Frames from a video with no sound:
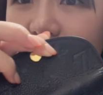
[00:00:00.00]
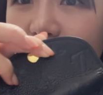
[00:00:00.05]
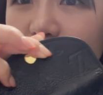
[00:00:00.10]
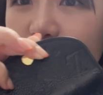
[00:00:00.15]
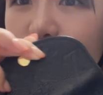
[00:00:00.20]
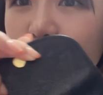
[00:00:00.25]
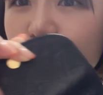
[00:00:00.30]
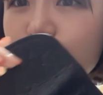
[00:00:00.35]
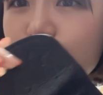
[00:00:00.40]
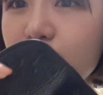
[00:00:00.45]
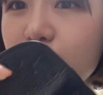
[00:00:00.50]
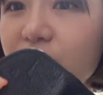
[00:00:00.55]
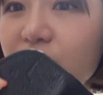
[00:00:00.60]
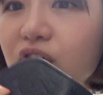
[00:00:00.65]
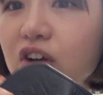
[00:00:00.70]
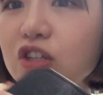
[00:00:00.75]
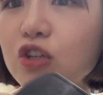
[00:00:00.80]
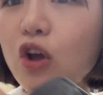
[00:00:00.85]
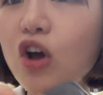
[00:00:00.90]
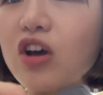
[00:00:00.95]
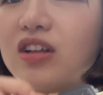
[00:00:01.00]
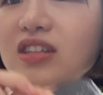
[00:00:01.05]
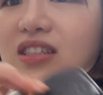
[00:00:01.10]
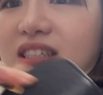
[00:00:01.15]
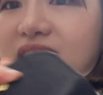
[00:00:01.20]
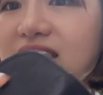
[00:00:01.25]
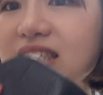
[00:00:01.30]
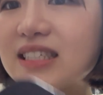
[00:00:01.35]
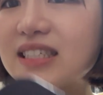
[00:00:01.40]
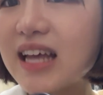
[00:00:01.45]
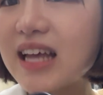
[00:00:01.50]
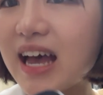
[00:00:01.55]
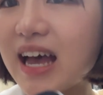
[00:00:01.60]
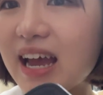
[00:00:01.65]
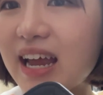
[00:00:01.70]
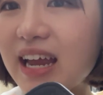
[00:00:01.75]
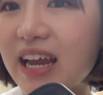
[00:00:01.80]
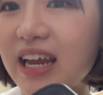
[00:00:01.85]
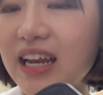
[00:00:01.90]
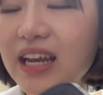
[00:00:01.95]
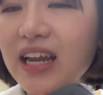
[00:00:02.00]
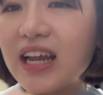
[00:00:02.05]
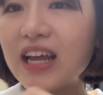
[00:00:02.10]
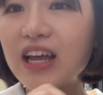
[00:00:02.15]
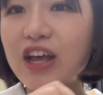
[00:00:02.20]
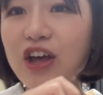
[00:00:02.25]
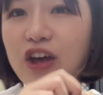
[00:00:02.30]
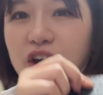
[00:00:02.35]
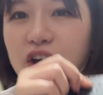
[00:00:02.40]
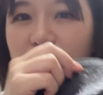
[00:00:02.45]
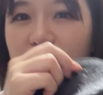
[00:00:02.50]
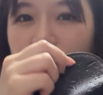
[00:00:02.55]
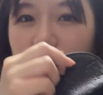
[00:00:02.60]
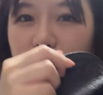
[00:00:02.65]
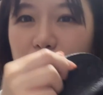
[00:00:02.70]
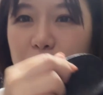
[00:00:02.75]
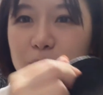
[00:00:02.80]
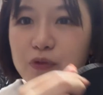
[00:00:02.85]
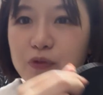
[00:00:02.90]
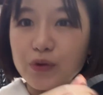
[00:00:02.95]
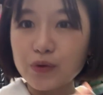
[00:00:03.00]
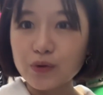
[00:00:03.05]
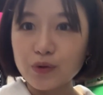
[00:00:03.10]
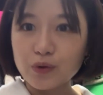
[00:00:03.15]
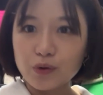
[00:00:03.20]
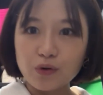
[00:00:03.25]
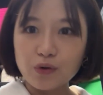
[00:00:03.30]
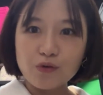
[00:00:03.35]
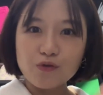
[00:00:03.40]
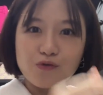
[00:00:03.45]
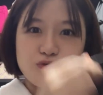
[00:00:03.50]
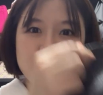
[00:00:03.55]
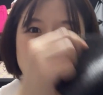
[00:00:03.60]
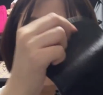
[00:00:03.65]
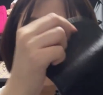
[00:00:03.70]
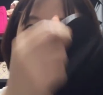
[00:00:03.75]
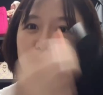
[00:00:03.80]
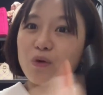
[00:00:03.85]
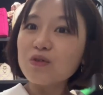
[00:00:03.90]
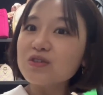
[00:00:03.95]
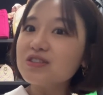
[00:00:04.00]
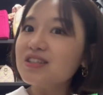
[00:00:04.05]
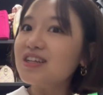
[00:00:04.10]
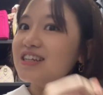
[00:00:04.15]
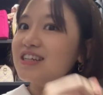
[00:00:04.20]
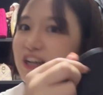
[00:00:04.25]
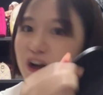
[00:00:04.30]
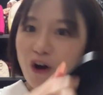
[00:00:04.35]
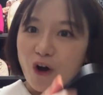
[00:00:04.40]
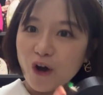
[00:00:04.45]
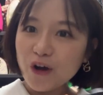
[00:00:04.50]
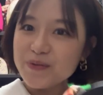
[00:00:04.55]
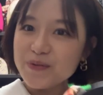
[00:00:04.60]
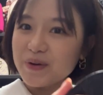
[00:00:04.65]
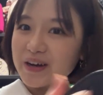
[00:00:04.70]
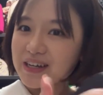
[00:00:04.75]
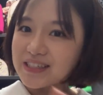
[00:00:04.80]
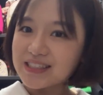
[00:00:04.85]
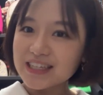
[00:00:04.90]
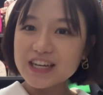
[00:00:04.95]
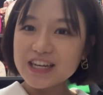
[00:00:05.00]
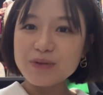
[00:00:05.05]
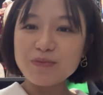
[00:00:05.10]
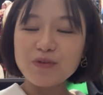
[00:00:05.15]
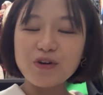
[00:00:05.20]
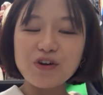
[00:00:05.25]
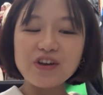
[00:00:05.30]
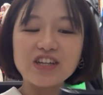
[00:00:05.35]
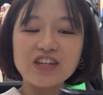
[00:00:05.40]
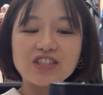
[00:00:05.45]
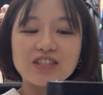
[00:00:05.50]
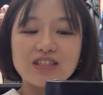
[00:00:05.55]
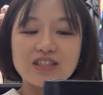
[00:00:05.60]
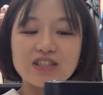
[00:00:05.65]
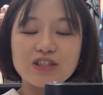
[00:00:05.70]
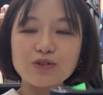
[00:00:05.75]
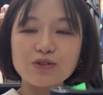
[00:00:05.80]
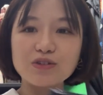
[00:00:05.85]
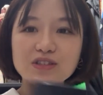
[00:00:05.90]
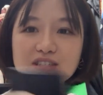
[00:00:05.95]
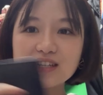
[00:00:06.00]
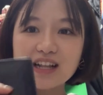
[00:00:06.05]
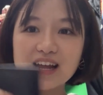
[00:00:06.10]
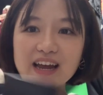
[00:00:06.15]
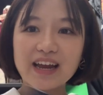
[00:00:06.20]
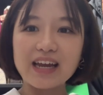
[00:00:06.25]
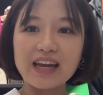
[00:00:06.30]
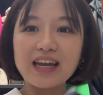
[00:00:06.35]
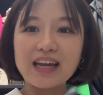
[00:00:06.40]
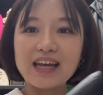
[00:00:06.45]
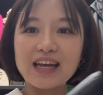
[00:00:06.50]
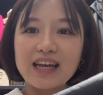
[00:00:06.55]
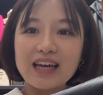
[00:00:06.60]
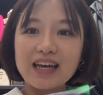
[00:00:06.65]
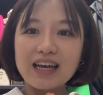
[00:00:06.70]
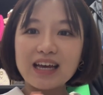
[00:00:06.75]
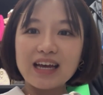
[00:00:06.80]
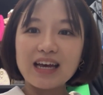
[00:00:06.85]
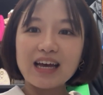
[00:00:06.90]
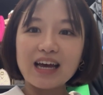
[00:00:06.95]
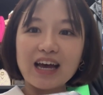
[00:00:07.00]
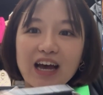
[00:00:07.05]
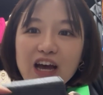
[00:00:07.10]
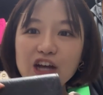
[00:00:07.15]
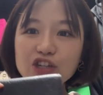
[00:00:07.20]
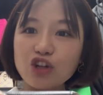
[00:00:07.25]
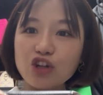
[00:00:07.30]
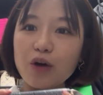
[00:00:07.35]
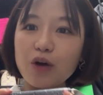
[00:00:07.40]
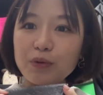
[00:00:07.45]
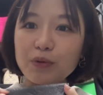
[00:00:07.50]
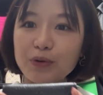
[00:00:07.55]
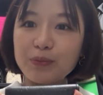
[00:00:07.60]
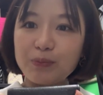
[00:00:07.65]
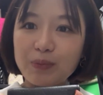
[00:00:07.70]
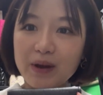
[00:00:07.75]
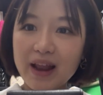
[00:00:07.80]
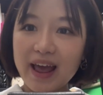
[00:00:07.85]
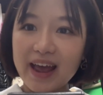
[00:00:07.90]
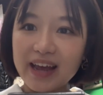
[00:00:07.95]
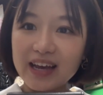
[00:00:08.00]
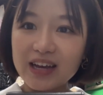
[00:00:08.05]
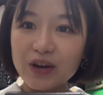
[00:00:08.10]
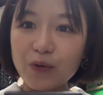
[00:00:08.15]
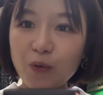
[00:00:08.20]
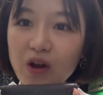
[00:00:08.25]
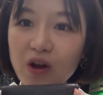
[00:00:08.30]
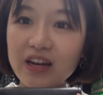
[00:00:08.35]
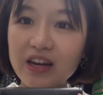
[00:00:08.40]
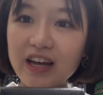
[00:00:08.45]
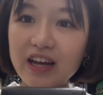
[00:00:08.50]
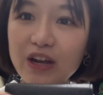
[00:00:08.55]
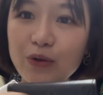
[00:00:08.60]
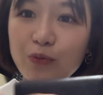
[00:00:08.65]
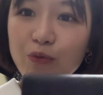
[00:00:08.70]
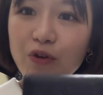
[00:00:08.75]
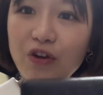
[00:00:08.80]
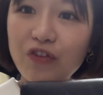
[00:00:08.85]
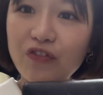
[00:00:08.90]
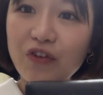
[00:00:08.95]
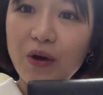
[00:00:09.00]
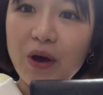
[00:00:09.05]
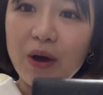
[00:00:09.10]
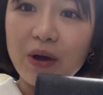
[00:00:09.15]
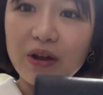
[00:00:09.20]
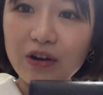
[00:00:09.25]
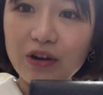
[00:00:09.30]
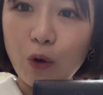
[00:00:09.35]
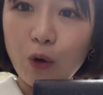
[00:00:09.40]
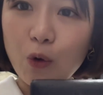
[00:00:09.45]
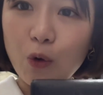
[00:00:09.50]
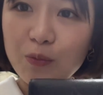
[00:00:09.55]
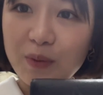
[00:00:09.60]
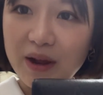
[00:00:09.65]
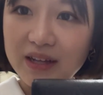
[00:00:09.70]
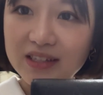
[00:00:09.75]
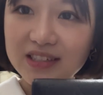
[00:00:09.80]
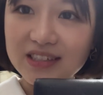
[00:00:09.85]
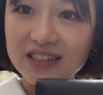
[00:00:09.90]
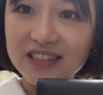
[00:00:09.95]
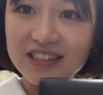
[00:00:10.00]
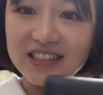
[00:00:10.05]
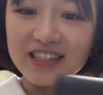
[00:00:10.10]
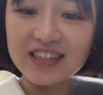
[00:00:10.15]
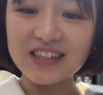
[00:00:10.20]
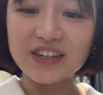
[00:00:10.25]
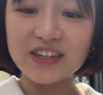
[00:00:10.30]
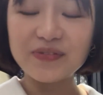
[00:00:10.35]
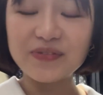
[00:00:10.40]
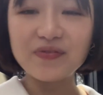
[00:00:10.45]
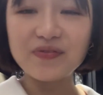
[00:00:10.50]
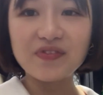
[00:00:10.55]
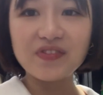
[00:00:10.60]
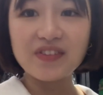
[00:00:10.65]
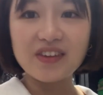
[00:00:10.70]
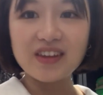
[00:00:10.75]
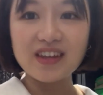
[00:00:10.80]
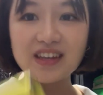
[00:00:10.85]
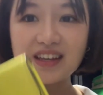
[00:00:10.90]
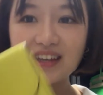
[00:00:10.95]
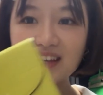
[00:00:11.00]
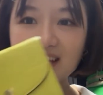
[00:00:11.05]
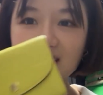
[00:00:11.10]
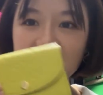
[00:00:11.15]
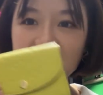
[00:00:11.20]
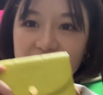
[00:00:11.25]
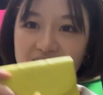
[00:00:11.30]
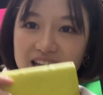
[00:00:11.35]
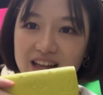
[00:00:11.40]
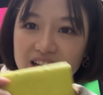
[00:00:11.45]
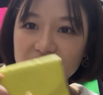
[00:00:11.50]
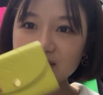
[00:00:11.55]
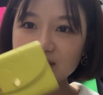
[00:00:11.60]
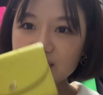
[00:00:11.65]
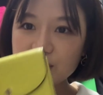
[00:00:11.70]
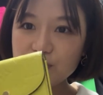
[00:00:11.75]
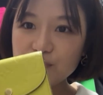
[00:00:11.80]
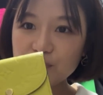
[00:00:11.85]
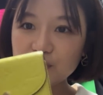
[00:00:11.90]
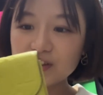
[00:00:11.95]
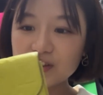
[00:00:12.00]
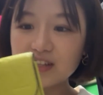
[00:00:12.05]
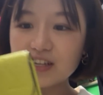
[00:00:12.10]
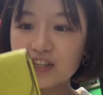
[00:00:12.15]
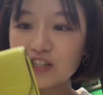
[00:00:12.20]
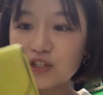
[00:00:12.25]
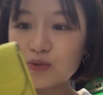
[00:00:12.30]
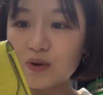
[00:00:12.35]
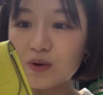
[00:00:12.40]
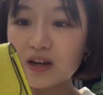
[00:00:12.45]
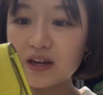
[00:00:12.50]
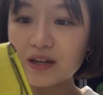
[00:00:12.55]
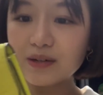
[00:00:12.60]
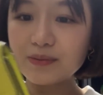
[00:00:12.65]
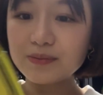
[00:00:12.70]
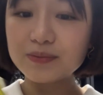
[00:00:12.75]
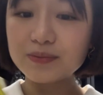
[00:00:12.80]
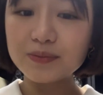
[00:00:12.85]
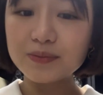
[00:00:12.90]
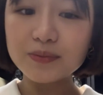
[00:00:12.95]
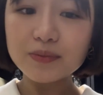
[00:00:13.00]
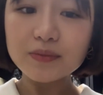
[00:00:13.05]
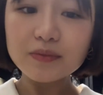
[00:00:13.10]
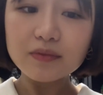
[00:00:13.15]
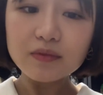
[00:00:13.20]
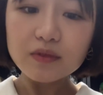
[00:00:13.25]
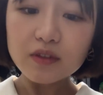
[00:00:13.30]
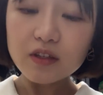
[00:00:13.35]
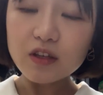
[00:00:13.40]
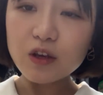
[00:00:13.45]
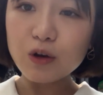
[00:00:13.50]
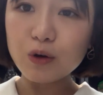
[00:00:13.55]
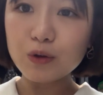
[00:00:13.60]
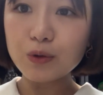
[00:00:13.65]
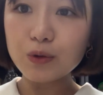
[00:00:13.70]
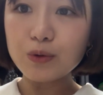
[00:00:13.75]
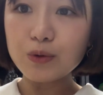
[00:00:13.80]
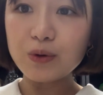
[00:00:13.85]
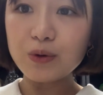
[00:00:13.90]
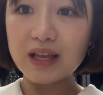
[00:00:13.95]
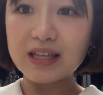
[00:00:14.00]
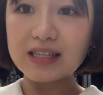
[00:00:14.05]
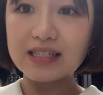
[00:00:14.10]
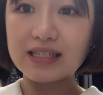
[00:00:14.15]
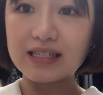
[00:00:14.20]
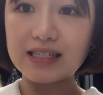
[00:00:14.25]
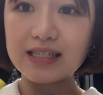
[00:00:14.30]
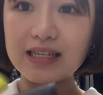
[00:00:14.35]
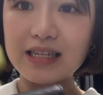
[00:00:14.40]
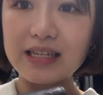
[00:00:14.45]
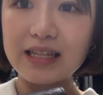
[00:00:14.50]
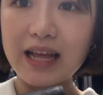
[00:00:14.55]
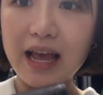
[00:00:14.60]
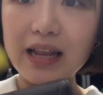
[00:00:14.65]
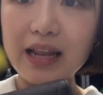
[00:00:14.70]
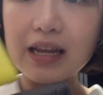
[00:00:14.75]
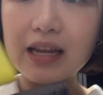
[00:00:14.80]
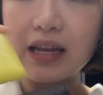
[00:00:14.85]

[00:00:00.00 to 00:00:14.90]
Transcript: a Louis Vuitton design, you know, Rosalie coin purse anymore. It just looks like a normal black wallet with a gold button here. And same for this one. Although you can see that